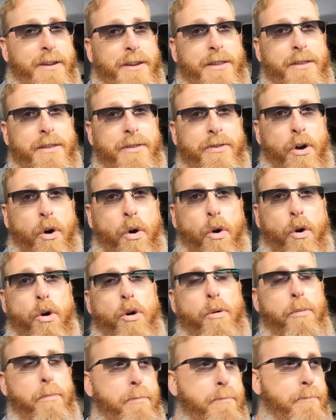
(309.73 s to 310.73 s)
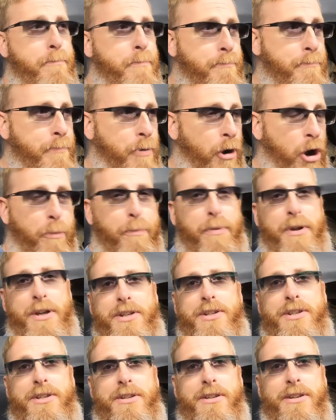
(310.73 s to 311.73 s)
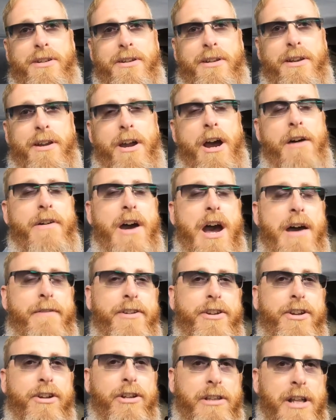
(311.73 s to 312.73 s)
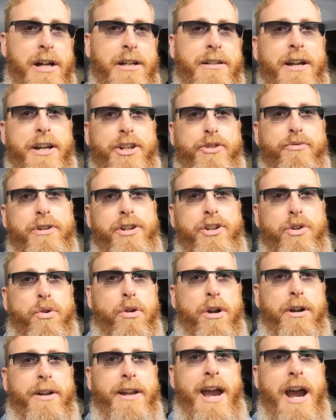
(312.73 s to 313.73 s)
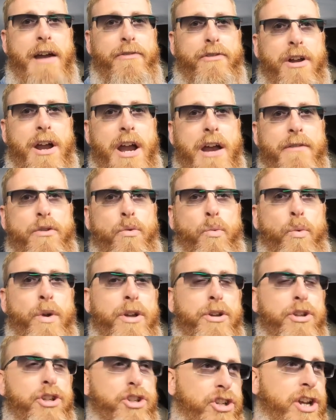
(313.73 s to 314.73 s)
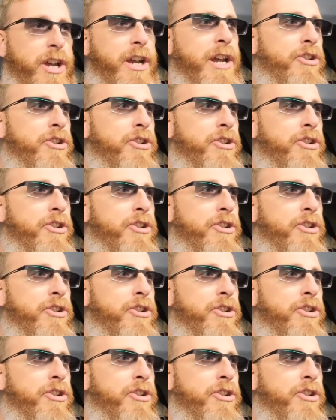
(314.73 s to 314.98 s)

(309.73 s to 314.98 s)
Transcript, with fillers: the whole purpose of having your lug nuts retorqued after having wheels changed or